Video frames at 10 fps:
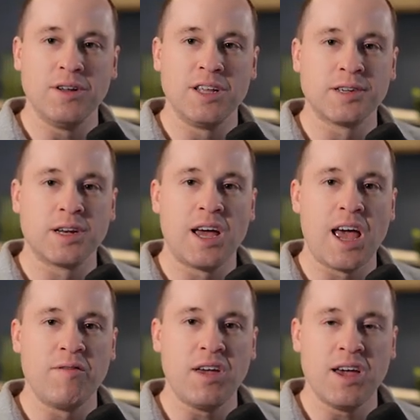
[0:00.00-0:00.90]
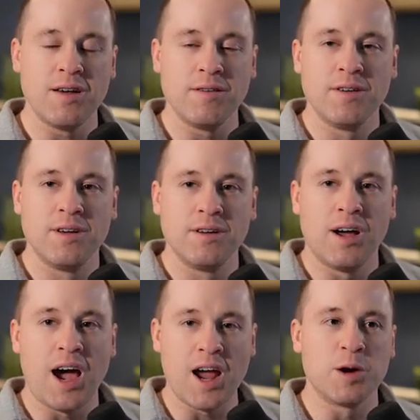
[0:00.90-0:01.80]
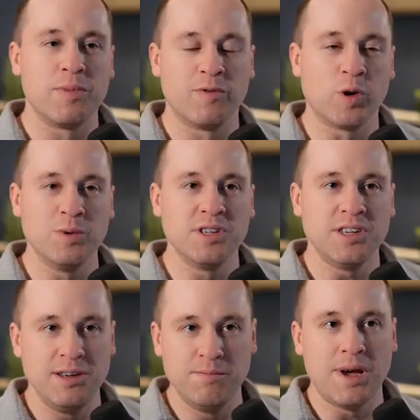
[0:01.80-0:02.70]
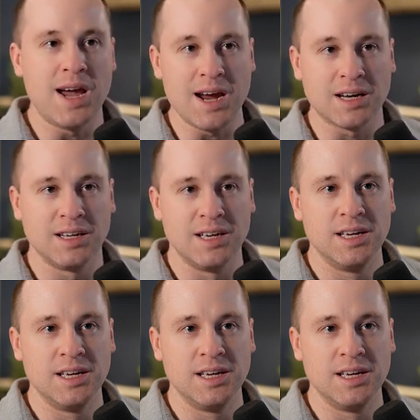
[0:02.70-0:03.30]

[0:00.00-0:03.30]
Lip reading: that's going to have a higher performance impact.